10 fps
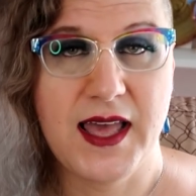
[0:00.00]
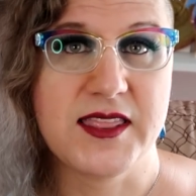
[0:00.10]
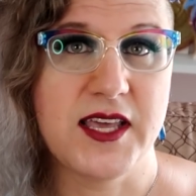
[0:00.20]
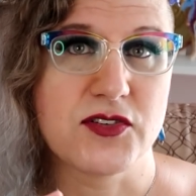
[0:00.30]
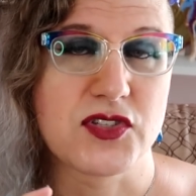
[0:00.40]

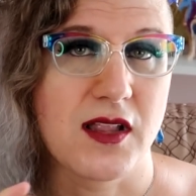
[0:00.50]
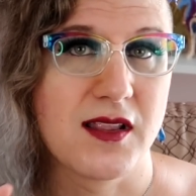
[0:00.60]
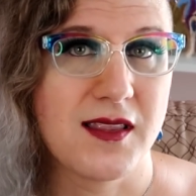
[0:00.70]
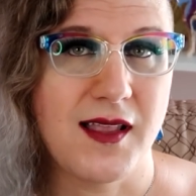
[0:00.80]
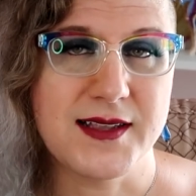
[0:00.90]
there's
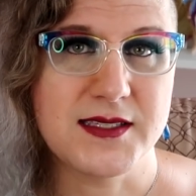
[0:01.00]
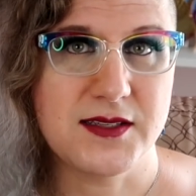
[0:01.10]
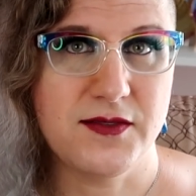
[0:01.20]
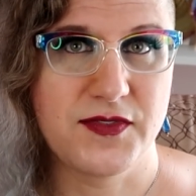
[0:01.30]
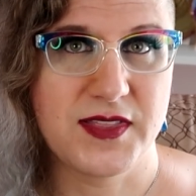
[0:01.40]
lots
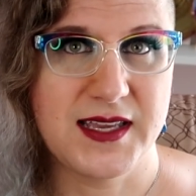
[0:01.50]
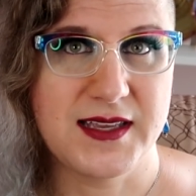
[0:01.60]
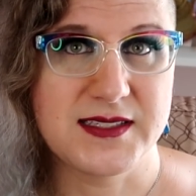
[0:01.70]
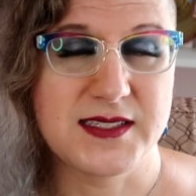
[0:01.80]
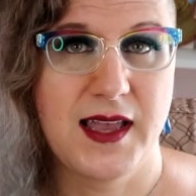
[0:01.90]
of
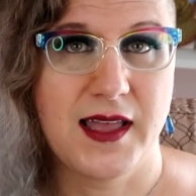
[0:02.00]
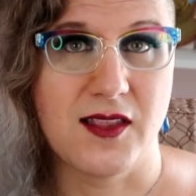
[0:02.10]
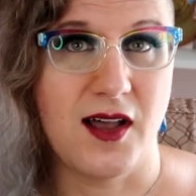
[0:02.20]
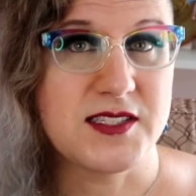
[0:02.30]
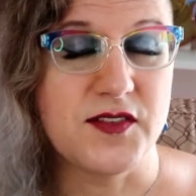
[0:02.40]
things,
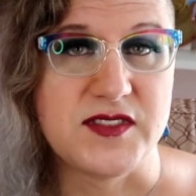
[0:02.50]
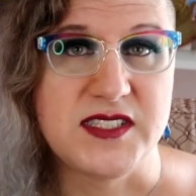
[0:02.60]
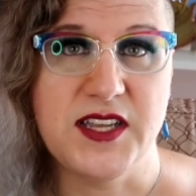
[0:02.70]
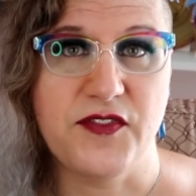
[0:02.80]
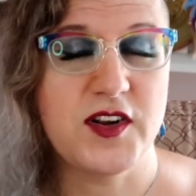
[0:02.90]
lots of
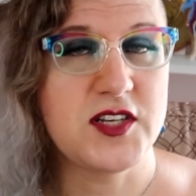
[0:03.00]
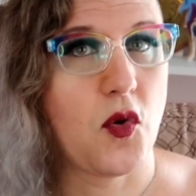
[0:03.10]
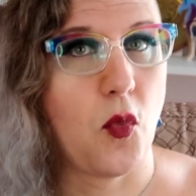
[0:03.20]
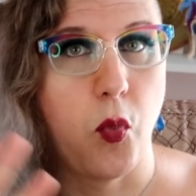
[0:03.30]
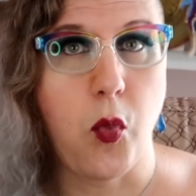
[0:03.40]
different,
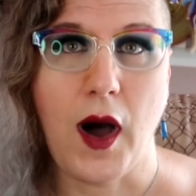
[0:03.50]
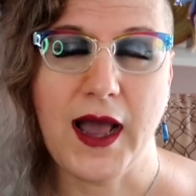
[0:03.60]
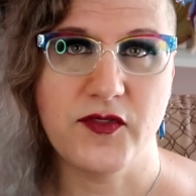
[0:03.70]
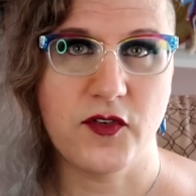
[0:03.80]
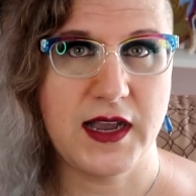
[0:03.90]

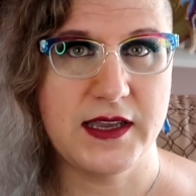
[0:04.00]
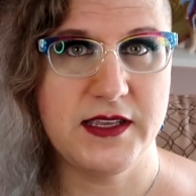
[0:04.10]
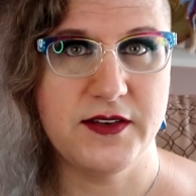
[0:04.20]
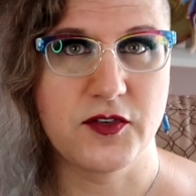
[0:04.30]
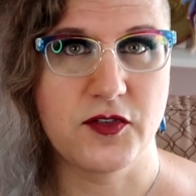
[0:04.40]
wide
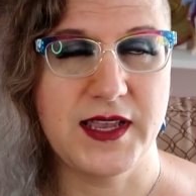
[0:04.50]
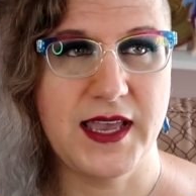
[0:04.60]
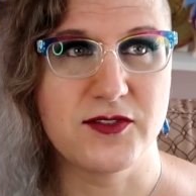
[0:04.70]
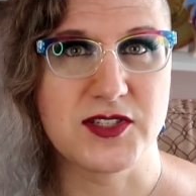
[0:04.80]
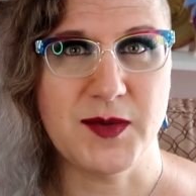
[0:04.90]
variety of
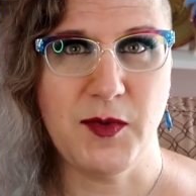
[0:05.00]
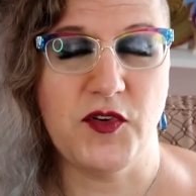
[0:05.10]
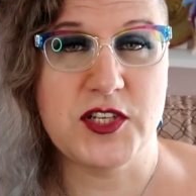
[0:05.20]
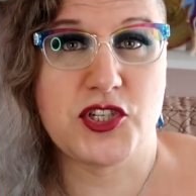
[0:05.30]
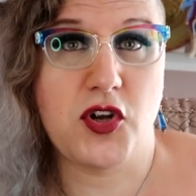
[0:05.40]
creators, some of
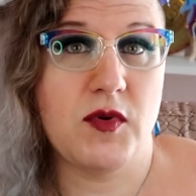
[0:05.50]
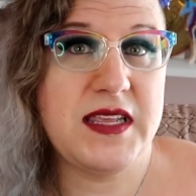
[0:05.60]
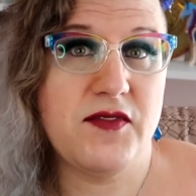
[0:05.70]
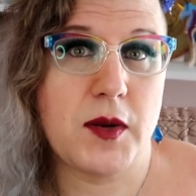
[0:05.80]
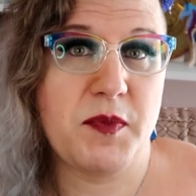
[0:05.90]
which don't
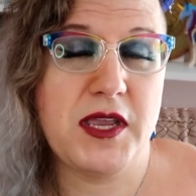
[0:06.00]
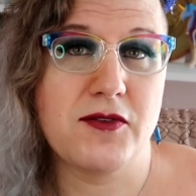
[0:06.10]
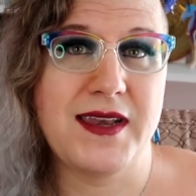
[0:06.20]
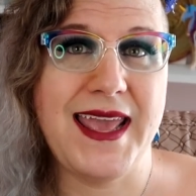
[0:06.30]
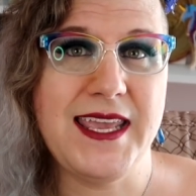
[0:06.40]
even appear
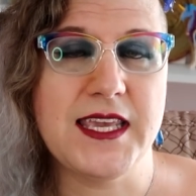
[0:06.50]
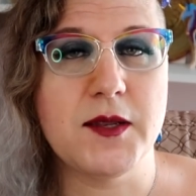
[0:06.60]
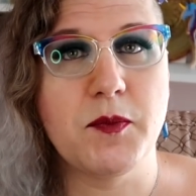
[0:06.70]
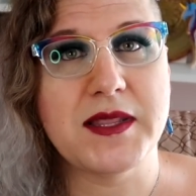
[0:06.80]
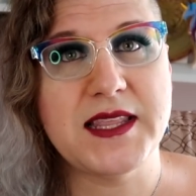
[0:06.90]

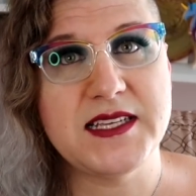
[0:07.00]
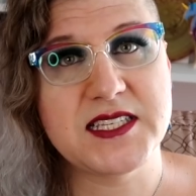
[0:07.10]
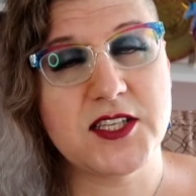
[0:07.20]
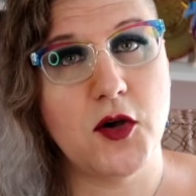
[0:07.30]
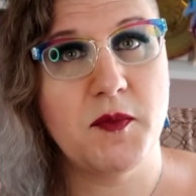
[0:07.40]
naked, but they
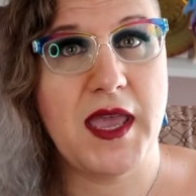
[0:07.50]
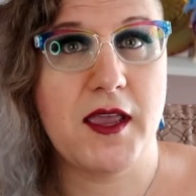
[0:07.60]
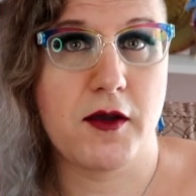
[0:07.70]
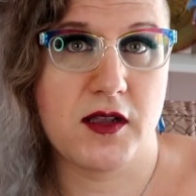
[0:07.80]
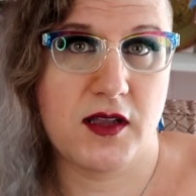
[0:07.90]
still
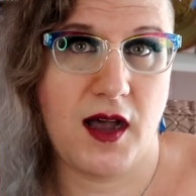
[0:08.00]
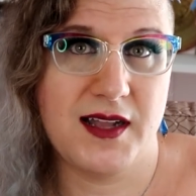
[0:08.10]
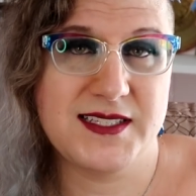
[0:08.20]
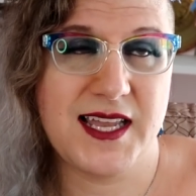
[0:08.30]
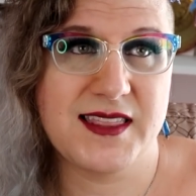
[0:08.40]
make
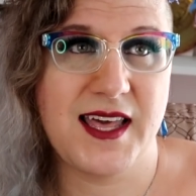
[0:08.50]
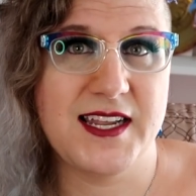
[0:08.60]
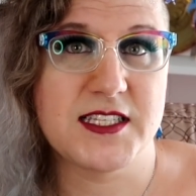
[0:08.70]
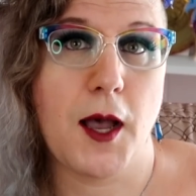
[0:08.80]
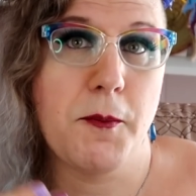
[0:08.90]
content that
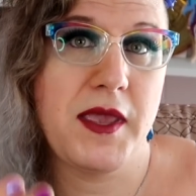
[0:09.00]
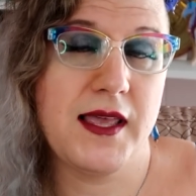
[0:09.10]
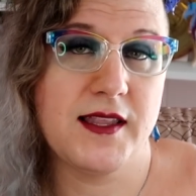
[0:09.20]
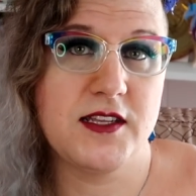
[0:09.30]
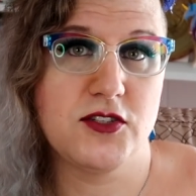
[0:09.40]
is
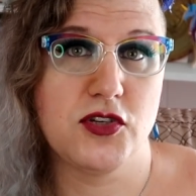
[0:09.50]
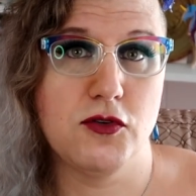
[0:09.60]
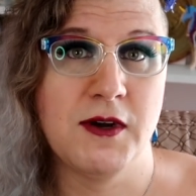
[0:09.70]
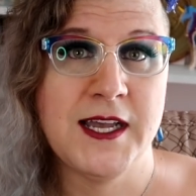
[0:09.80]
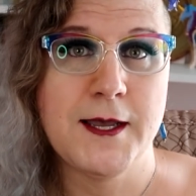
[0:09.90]
appealing
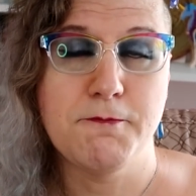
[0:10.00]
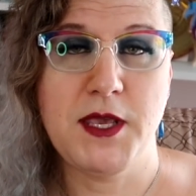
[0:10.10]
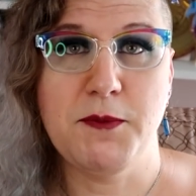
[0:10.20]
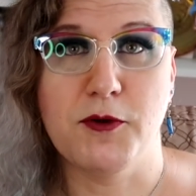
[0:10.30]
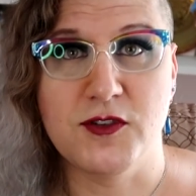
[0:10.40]
to
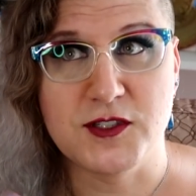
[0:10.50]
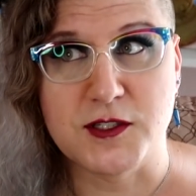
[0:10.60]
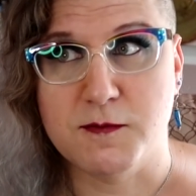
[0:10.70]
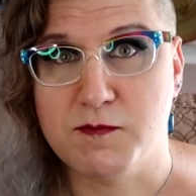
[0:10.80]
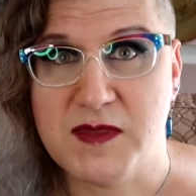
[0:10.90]

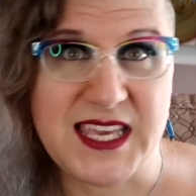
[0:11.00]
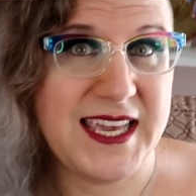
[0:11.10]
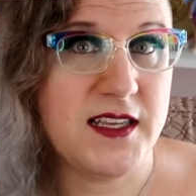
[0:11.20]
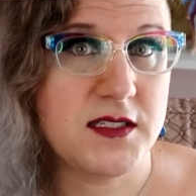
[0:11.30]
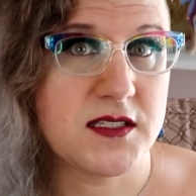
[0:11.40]
people's
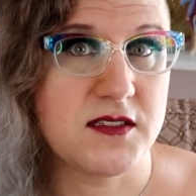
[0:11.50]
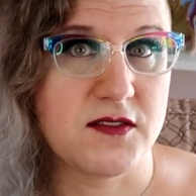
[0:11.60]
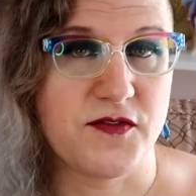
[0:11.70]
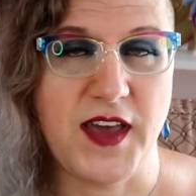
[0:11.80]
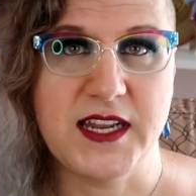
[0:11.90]
kinks
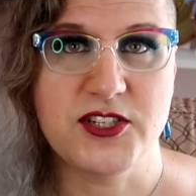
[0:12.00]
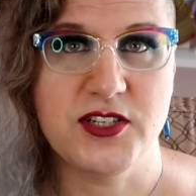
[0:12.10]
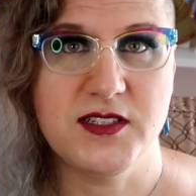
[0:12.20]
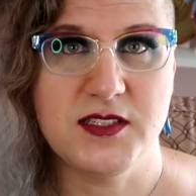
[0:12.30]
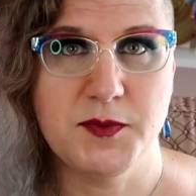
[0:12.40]
and
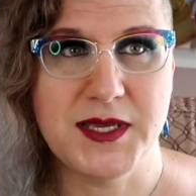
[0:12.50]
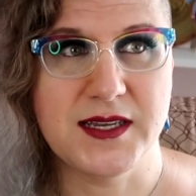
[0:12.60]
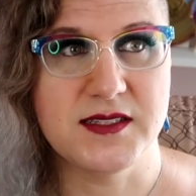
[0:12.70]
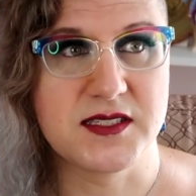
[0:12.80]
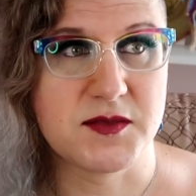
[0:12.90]
fetishes,
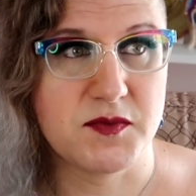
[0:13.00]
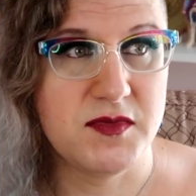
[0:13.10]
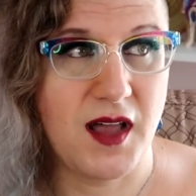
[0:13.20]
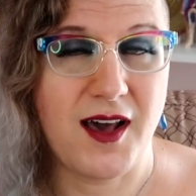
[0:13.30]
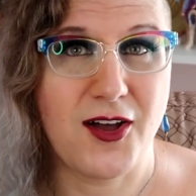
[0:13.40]
because
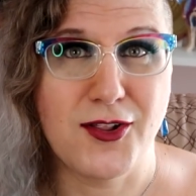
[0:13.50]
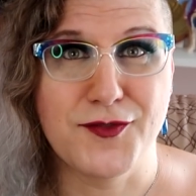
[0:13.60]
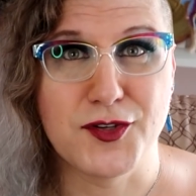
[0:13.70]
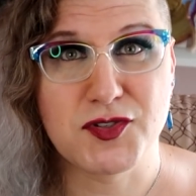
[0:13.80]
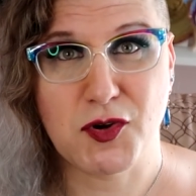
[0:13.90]
not all of
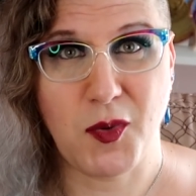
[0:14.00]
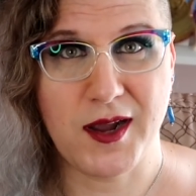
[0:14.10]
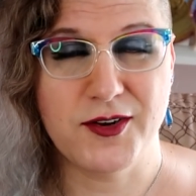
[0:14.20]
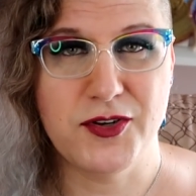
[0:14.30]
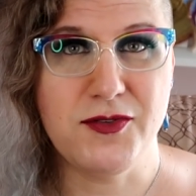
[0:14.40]
those
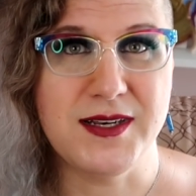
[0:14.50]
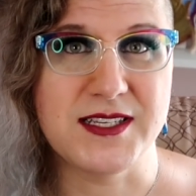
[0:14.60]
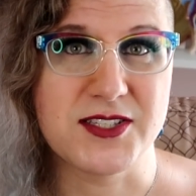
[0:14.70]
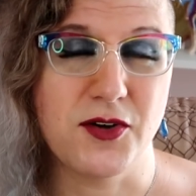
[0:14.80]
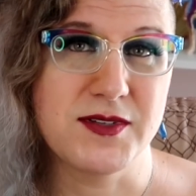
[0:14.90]
require
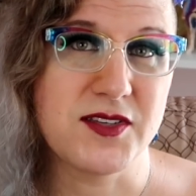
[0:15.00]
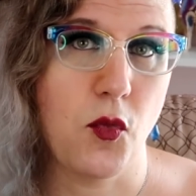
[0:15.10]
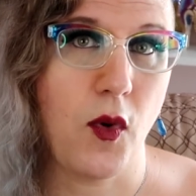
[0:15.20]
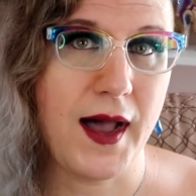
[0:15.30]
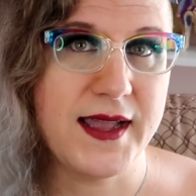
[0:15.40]
nudity. So it's a
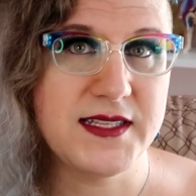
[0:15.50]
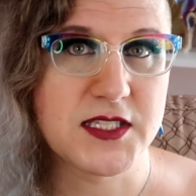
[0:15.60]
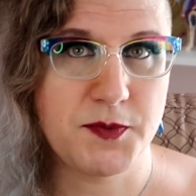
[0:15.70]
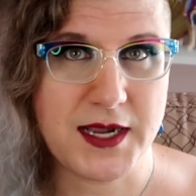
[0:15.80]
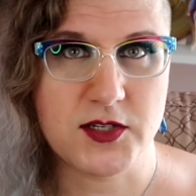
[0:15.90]
wide
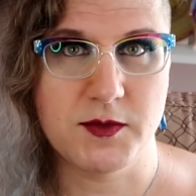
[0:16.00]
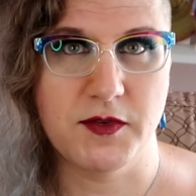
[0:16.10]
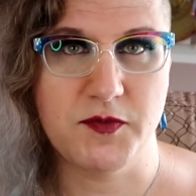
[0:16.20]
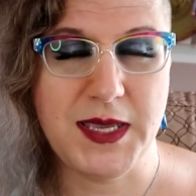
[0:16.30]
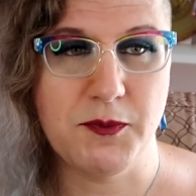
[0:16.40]
spectrum
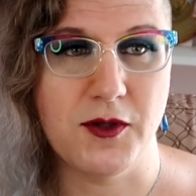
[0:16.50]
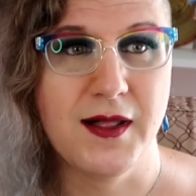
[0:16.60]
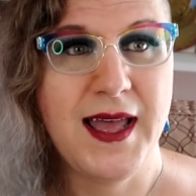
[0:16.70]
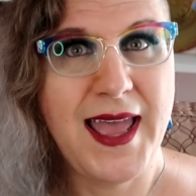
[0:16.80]
of people.